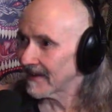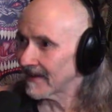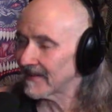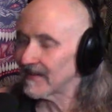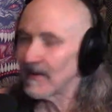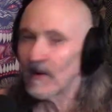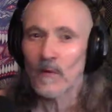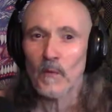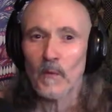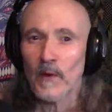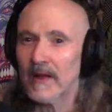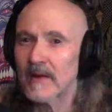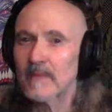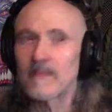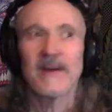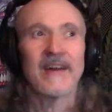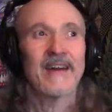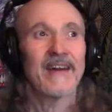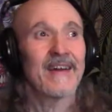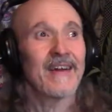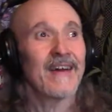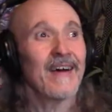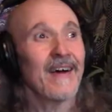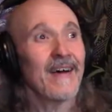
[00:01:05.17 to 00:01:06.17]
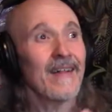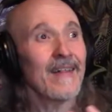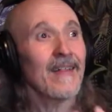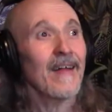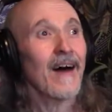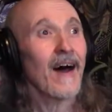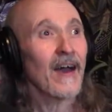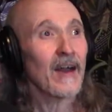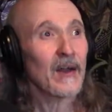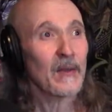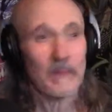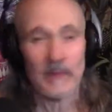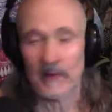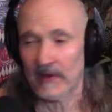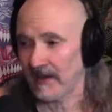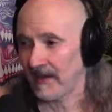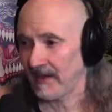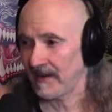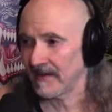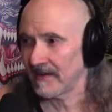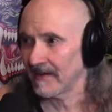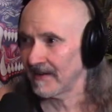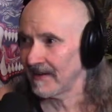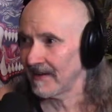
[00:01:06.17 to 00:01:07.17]
No, wait a minute. A lot of
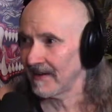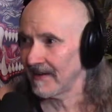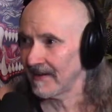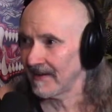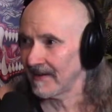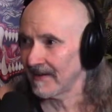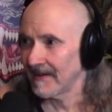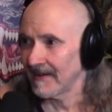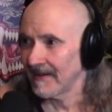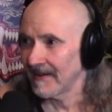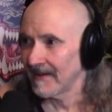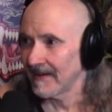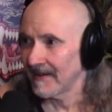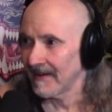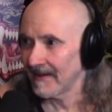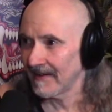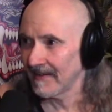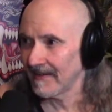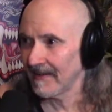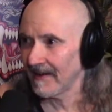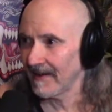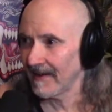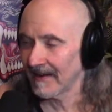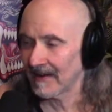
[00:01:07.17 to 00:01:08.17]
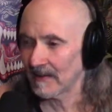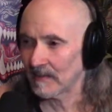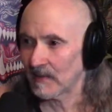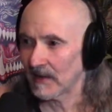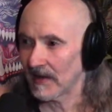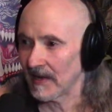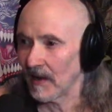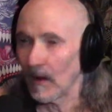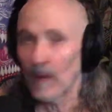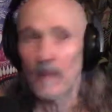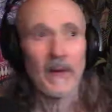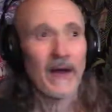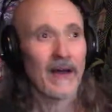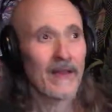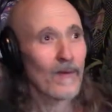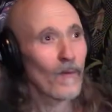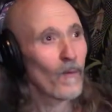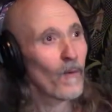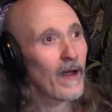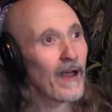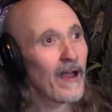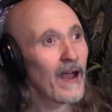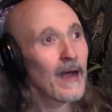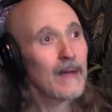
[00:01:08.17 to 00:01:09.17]
bit. A lot of bit. A lot of bit. Oh, by the
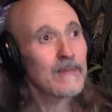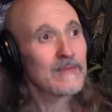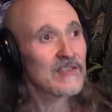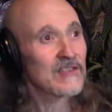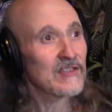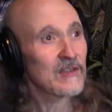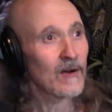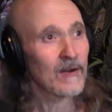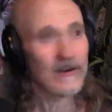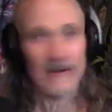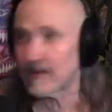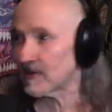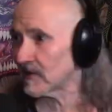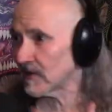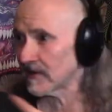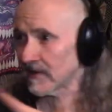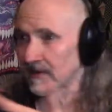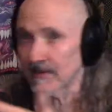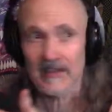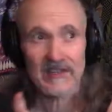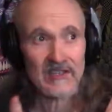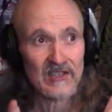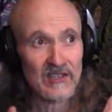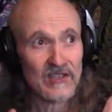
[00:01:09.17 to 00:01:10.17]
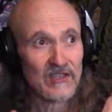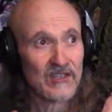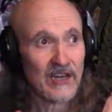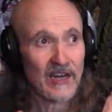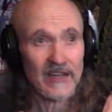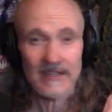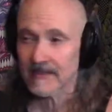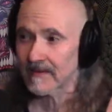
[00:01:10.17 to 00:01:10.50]
way, I'm Stoner Dude, and this is Jason